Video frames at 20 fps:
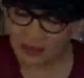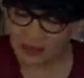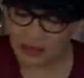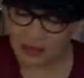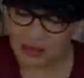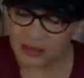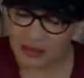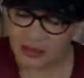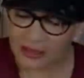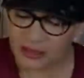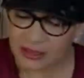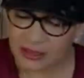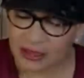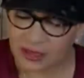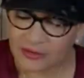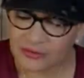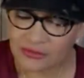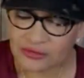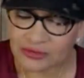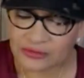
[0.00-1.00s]
i i
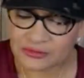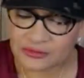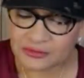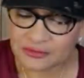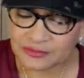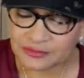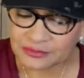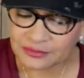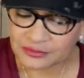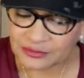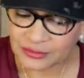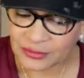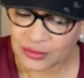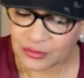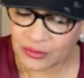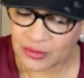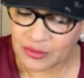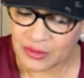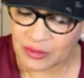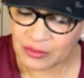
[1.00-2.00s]
have to
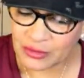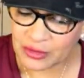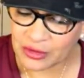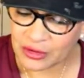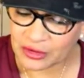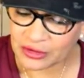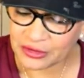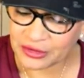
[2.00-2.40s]
remember all